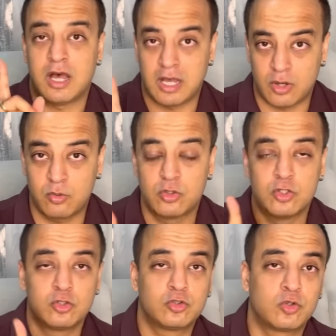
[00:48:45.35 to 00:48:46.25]
how
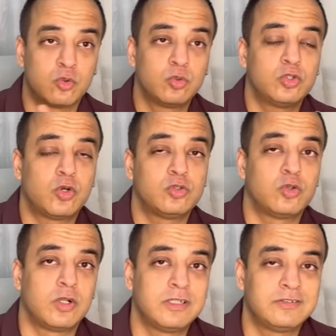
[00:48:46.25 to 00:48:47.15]
through your
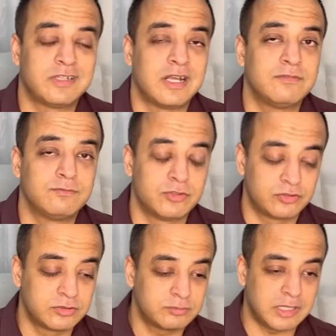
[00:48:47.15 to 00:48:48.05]
knowledge and
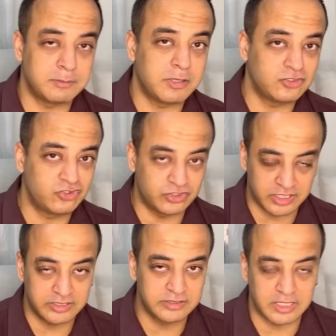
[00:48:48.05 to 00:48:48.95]
wisdom and by
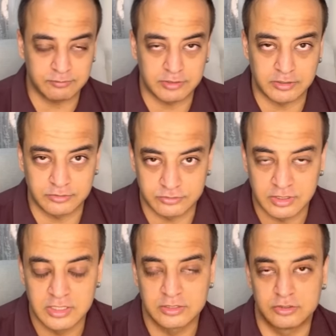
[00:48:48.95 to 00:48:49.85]
sharing that with others
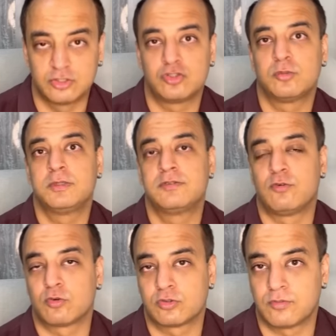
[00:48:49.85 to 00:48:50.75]
this should be the
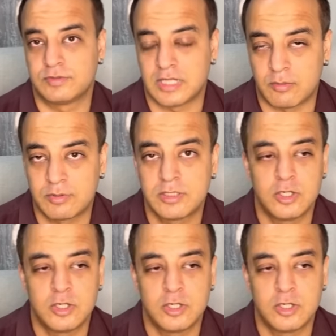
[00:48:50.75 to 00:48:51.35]
focus of the hour